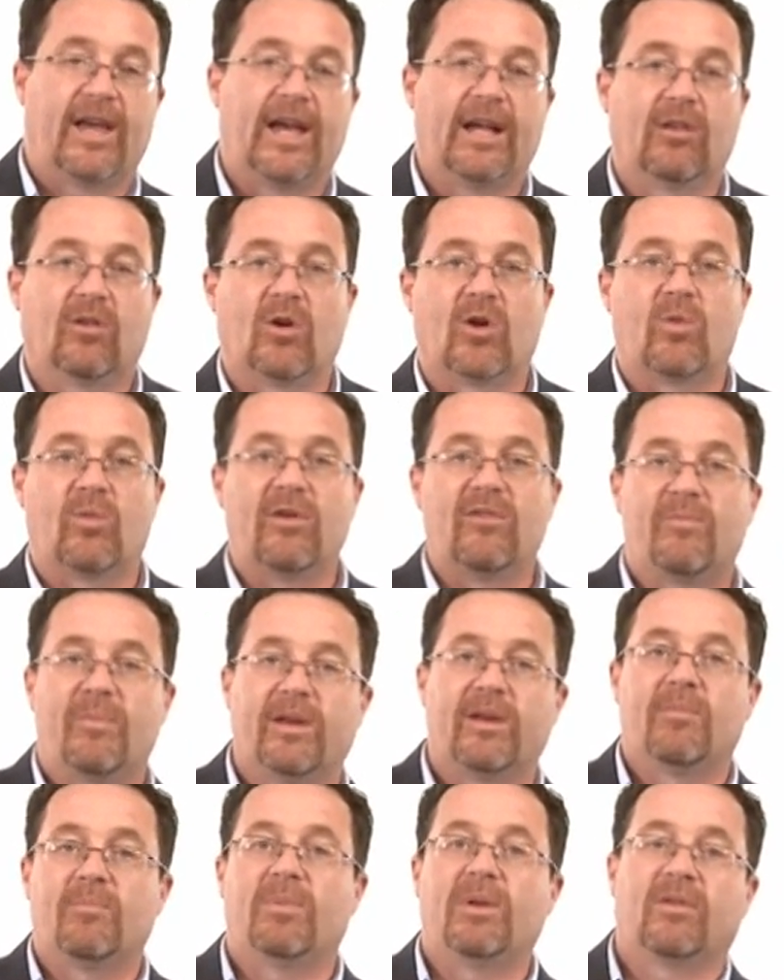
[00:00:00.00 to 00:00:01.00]
hey, look, we've
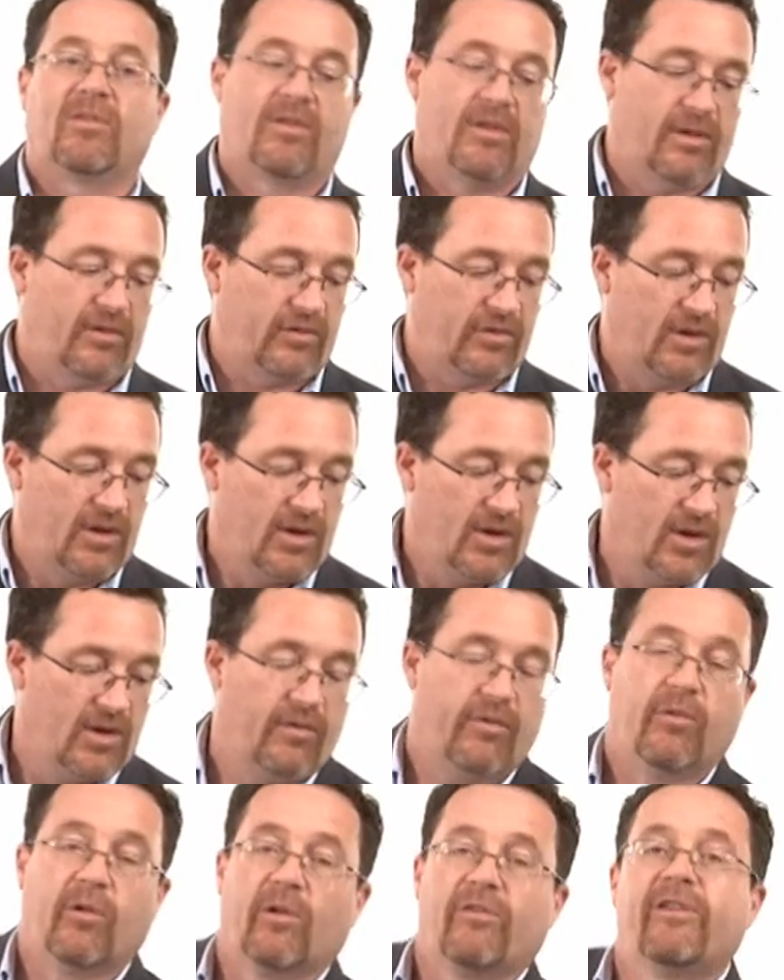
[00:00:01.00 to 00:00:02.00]
been in business
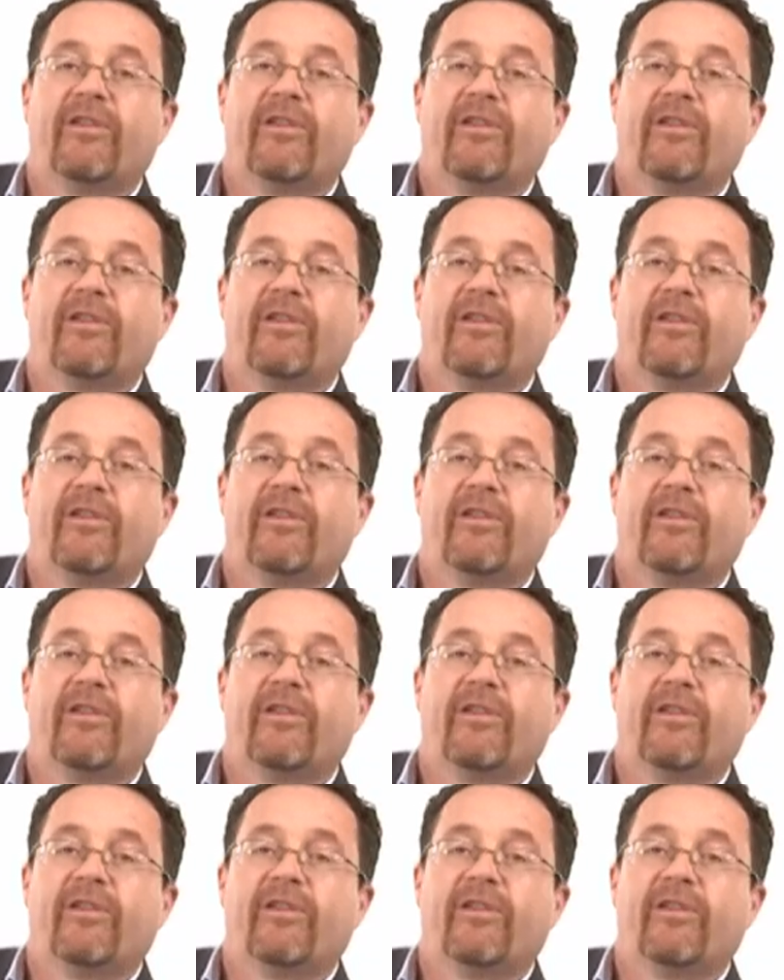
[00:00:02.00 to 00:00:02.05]
for